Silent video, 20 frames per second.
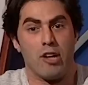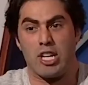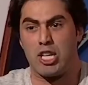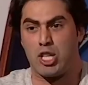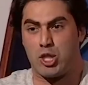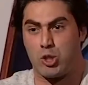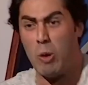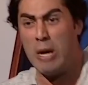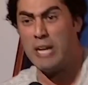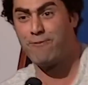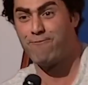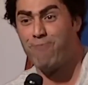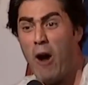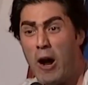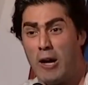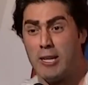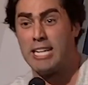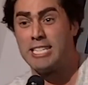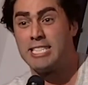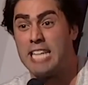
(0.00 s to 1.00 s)
was like, sweet
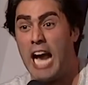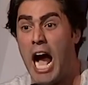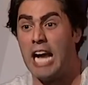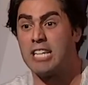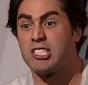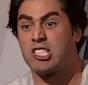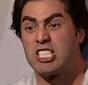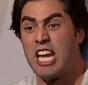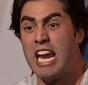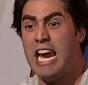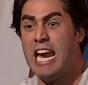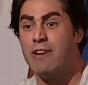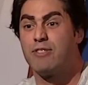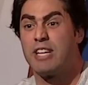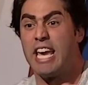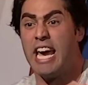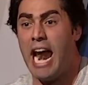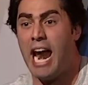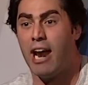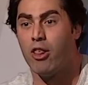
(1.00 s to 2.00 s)
God,
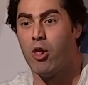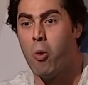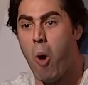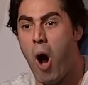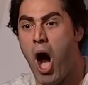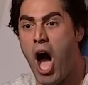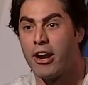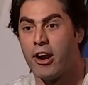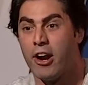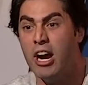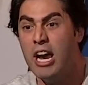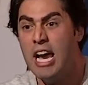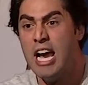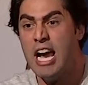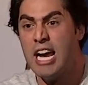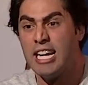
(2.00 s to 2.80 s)
Steve, get out of the water.